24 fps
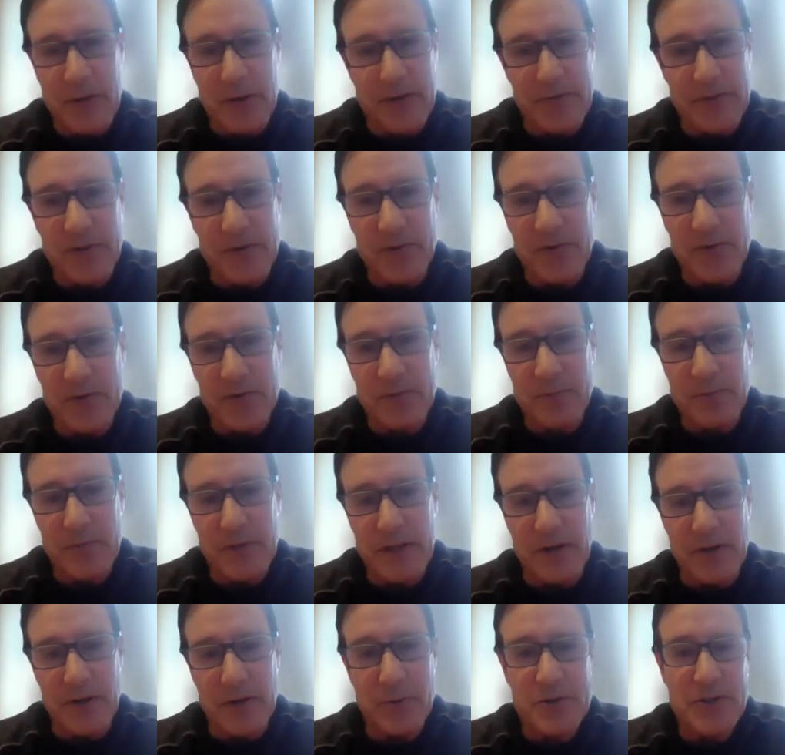have just,
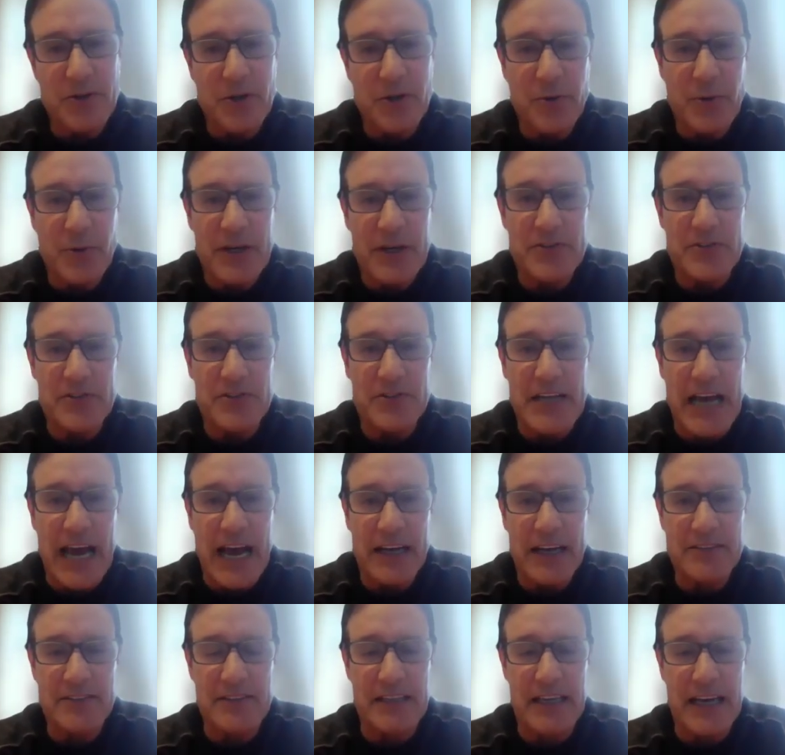there was no questions
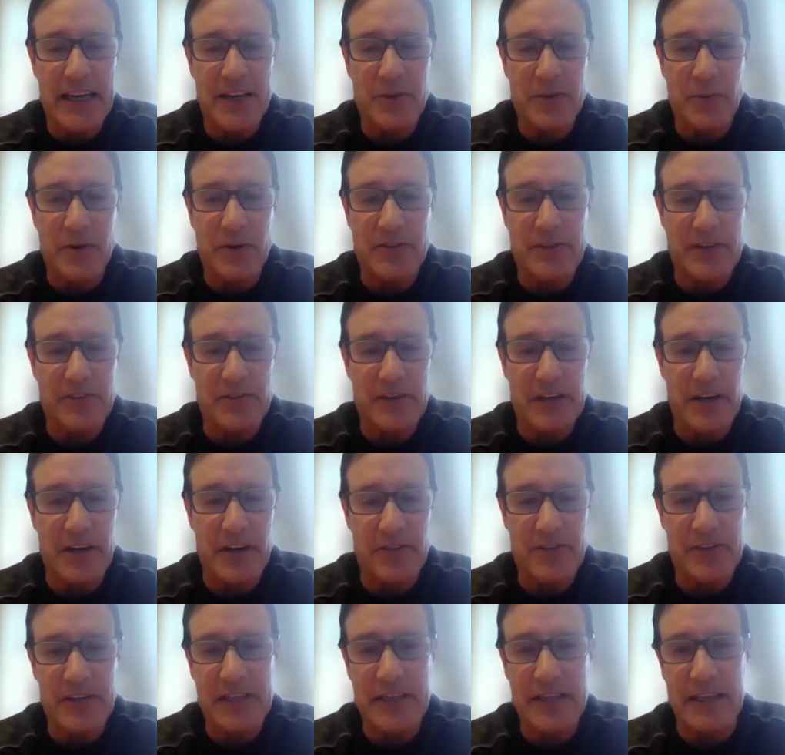asked again with these
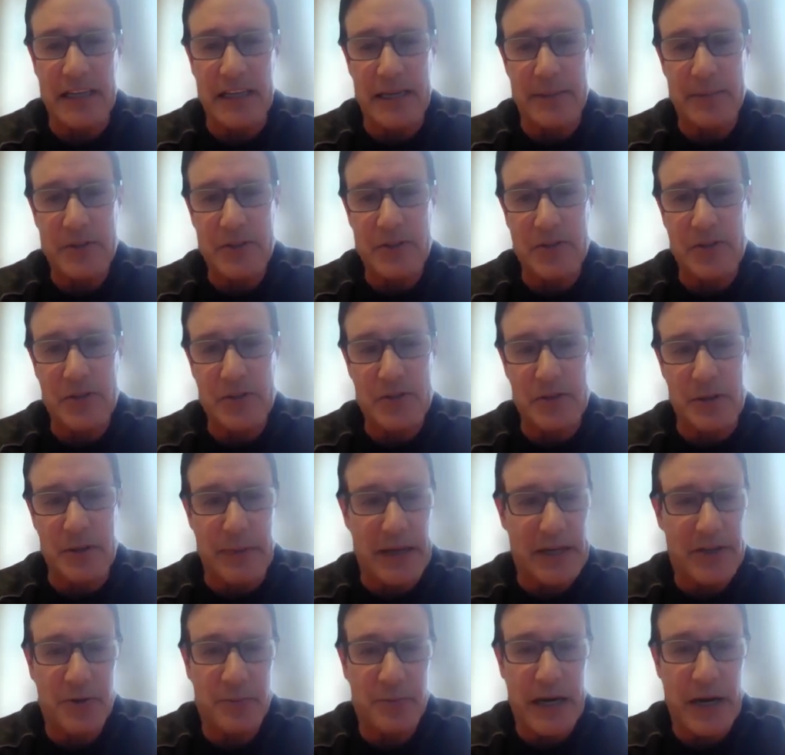ERC claims. You just
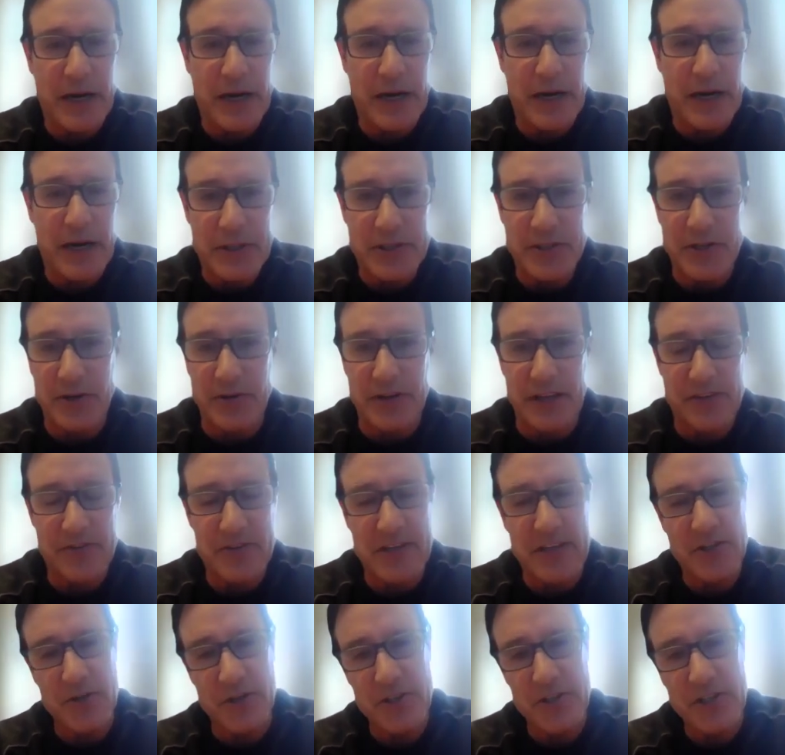amend your payroll return, they
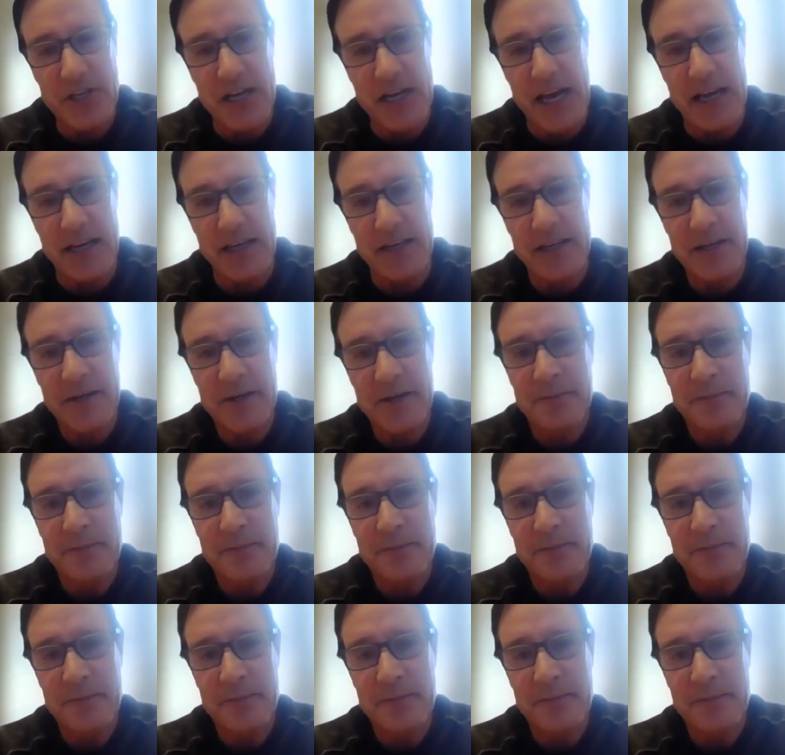send you a check.